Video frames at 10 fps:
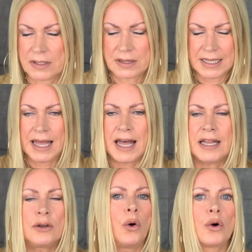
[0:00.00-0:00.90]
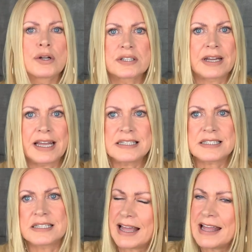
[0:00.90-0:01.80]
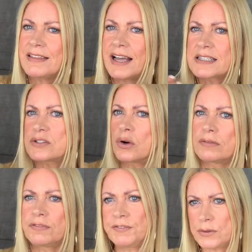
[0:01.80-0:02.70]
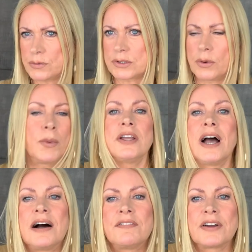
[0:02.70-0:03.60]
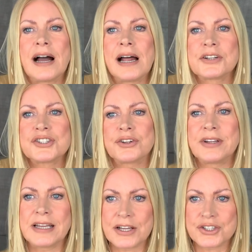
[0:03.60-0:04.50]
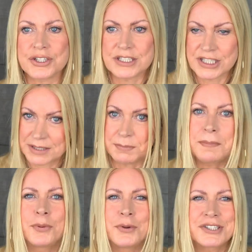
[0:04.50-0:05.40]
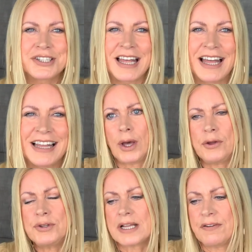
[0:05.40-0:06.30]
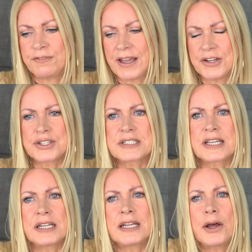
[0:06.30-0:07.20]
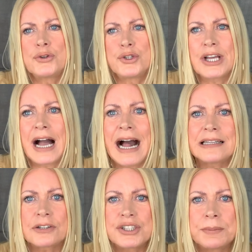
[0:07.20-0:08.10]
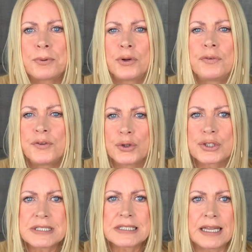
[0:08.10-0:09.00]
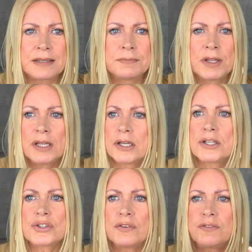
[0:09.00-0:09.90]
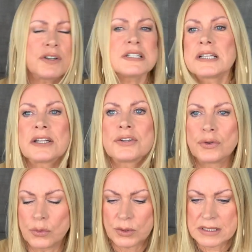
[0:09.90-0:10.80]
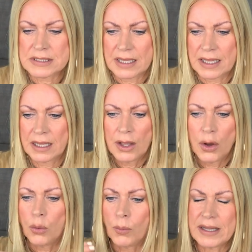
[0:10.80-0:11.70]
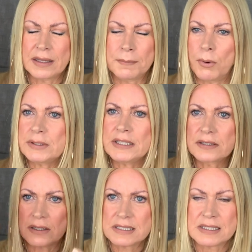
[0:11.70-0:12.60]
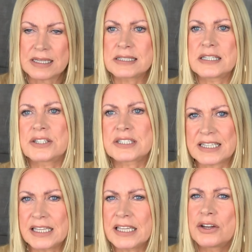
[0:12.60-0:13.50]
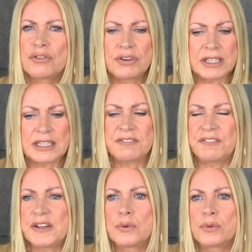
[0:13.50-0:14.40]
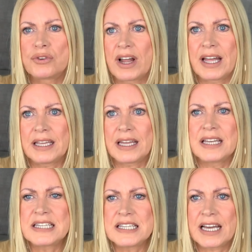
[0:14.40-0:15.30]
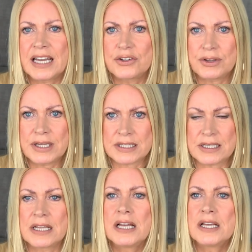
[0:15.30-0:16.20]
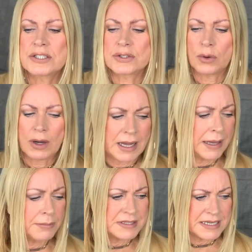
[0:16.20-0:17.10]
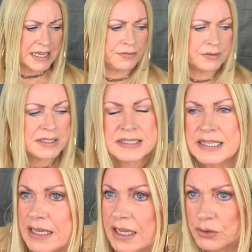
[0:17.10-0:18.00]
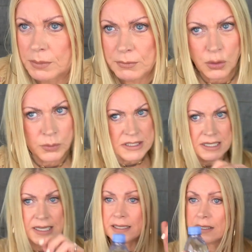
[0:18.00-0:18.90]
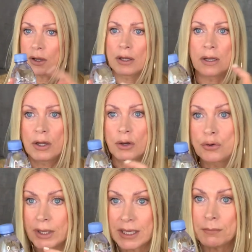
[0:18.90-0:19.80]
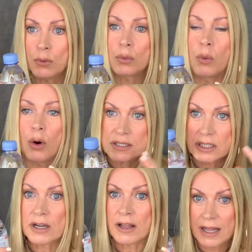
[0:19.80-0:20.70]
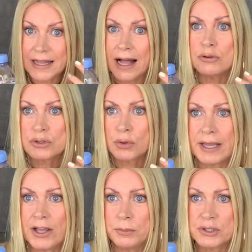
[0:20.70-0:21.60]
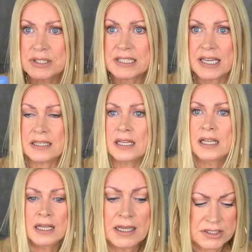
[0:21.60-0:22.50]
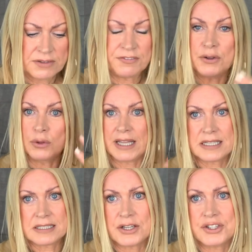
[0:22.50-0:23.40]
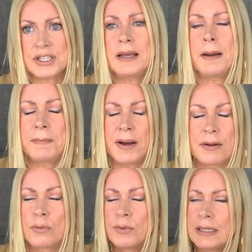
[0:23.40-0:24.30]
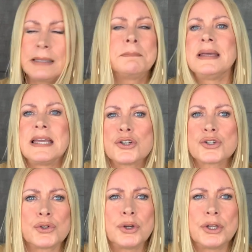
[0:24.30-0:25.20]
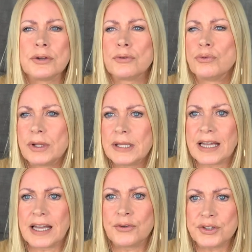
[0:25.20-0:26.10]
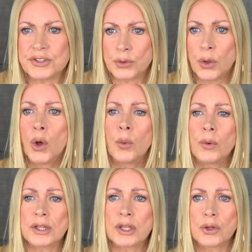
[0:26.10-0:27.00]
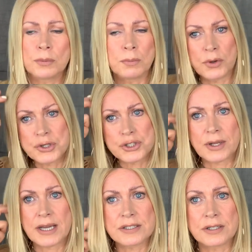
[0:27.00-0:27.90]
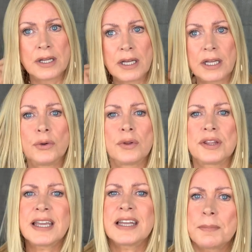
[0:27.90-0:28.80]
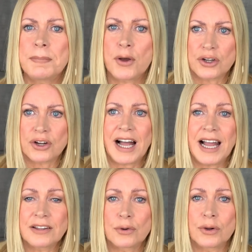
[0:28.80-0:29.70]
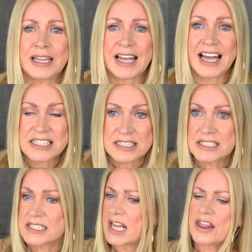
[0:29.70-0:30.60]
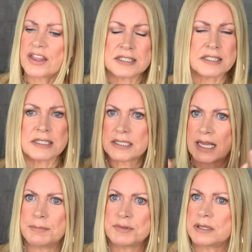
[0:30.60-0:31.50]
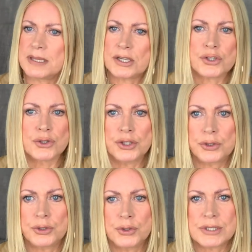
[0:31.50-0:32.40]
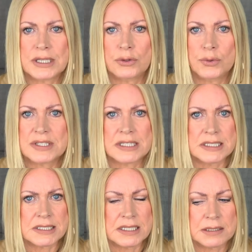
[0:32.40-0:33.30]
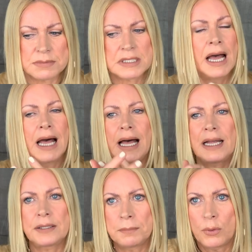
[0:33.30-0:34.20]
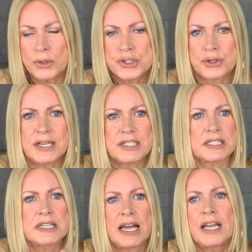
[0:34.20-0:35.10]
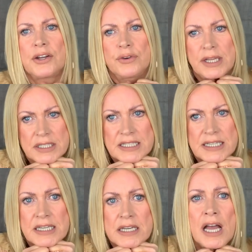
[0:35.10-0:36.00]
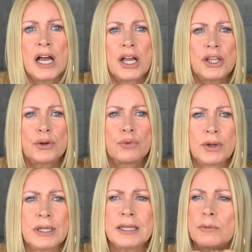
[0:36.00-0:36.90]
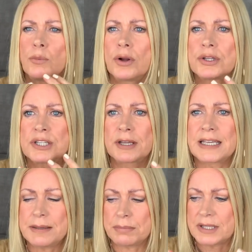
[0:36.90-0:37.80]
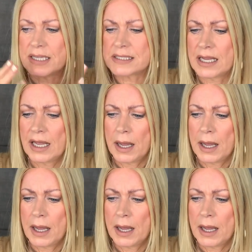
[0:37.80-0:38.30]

they can, or psoriasis. In that sort of field, when you have got allergic reactions, you can be prone to that. How does it affect your skin, and how do you allergy proof your skin? So the first thing to know is that when the body does this, your skin can really feel dry and dehydrated. So I would definitely say, you know, I'm always saying it, drink more water. That is going to help your skin to feel less itchy, but really make sure you really hydrate it with a good moisturizer. You know, thinking about your hyaluronic acids, this is a time to make sure you're using those in serums and in moisturizers to hydrate your skin. You really want to keep this